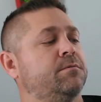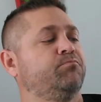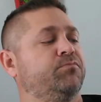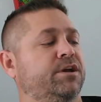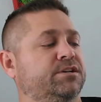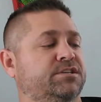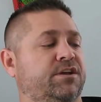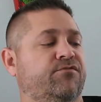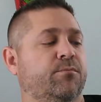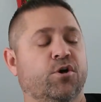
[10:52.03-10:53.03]
like I
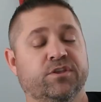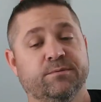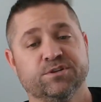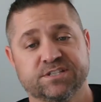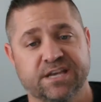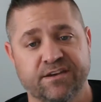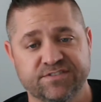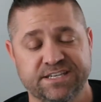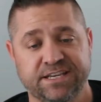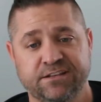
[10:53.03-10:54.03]
said, from all the images I've
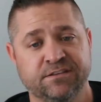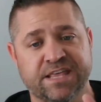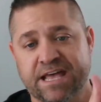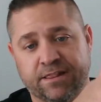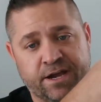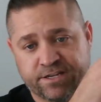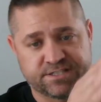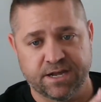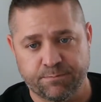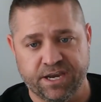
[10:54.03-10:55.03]
seen, that line is
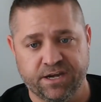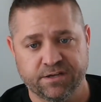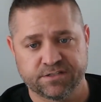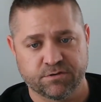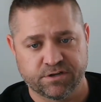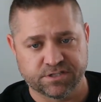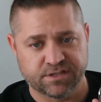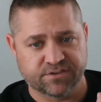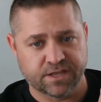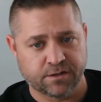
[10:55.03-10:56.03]
not painted, so I just
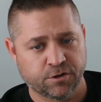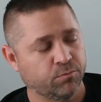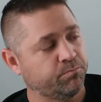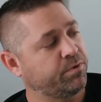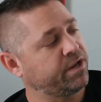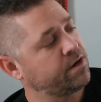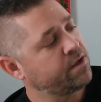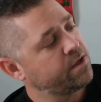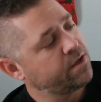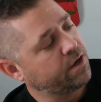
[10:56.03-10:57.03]
left that alone. But
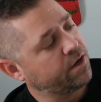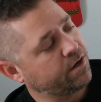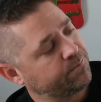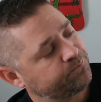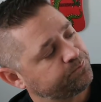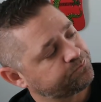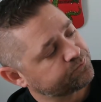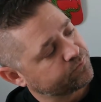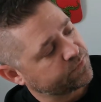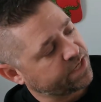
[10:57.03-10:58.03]

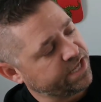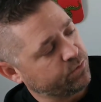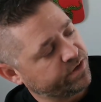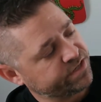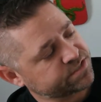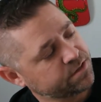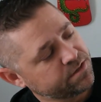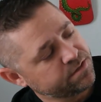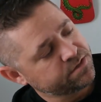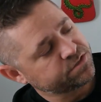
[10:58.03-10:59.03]
anyways,
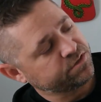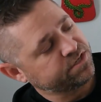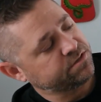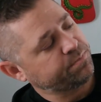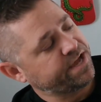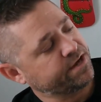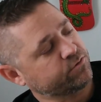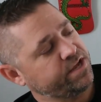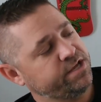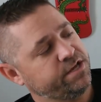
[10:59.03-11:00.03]
so I did the black
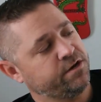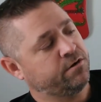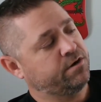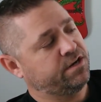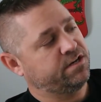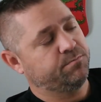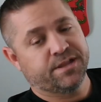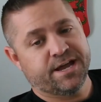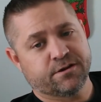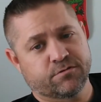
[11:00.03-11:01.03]
right here, I did the
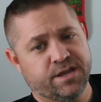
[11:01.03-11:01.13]
black right